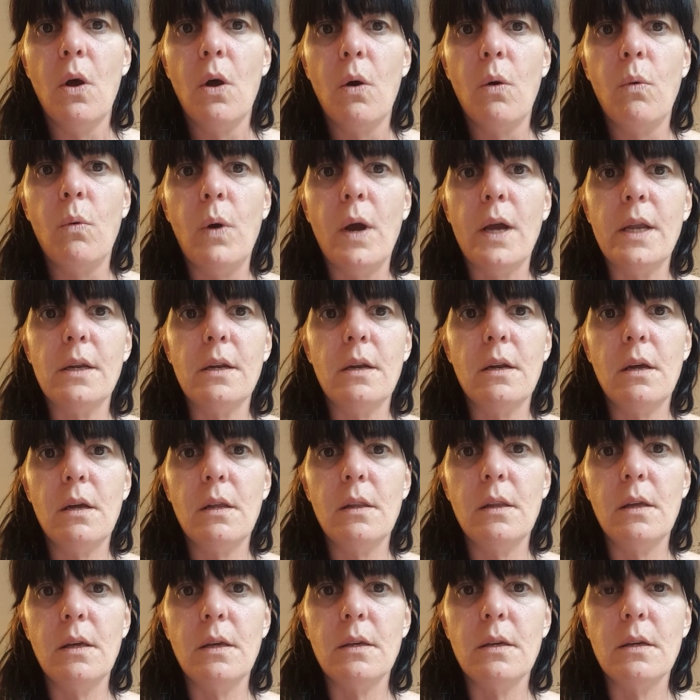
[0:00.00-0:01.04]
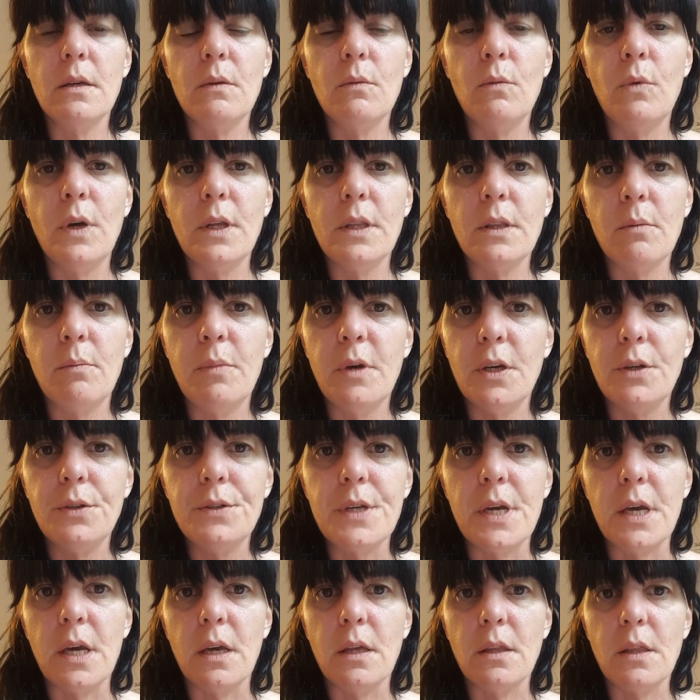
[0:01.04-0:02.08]
what the
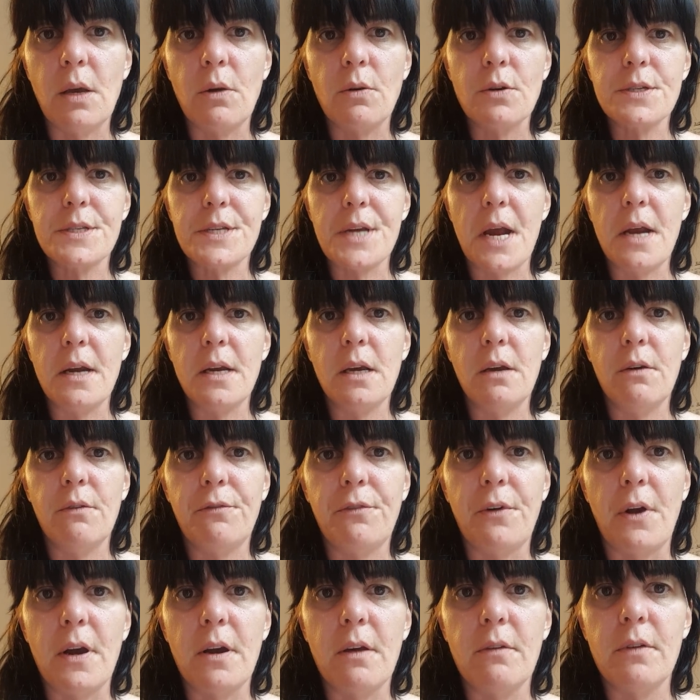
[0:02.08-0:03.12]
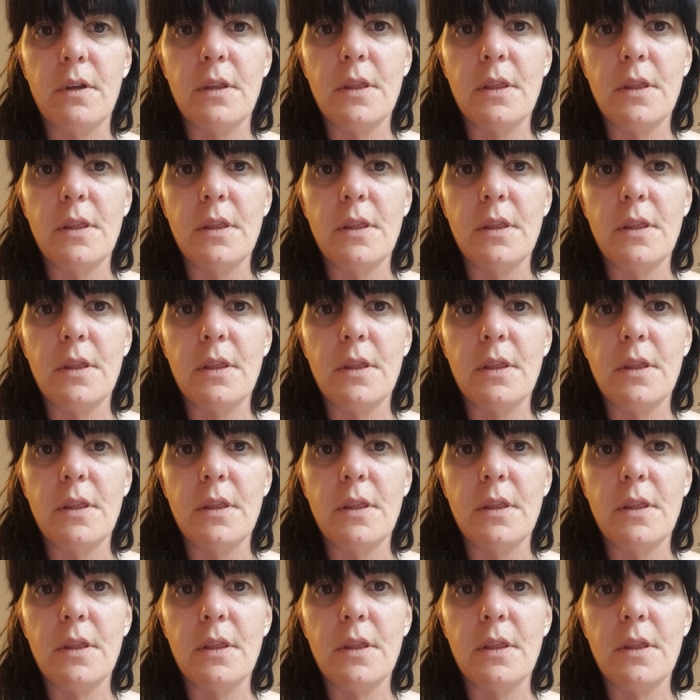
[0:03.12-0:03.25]
building they were standing in front of,